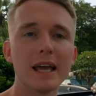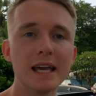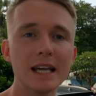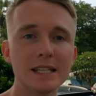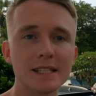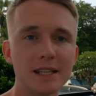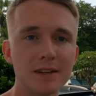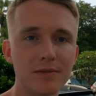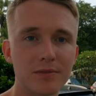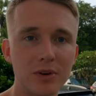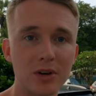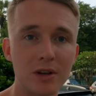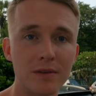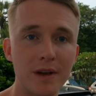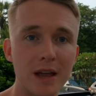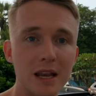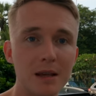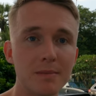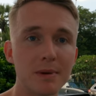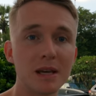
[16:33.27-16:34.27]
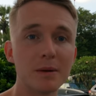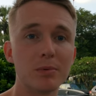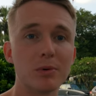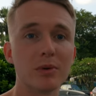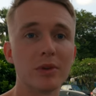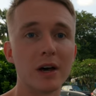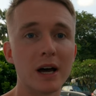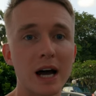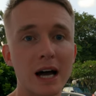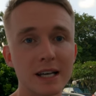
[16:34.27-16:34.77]
eating in front of any
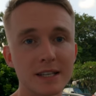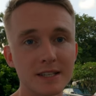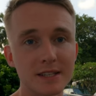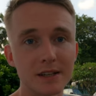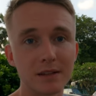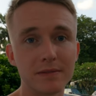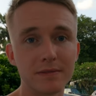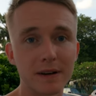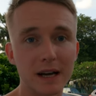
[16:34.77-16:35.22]
people that are still